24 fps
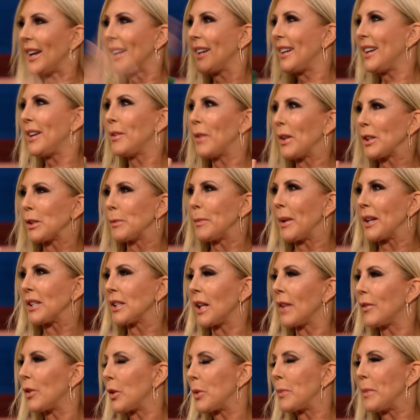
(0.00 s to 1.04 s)
he wants to make
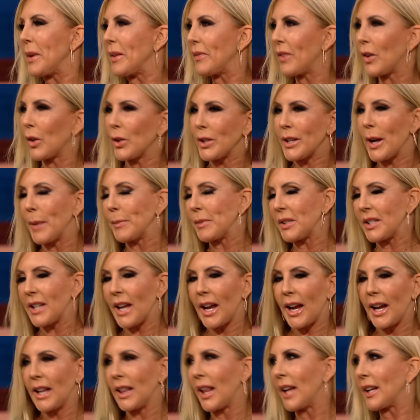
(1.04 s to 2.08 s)
love with me four times a
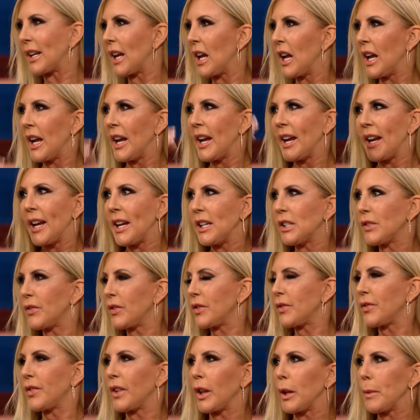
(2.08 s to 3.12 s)
day. Like he's
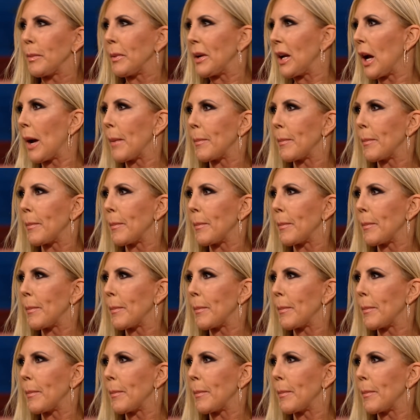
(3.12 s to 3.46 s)
filling me up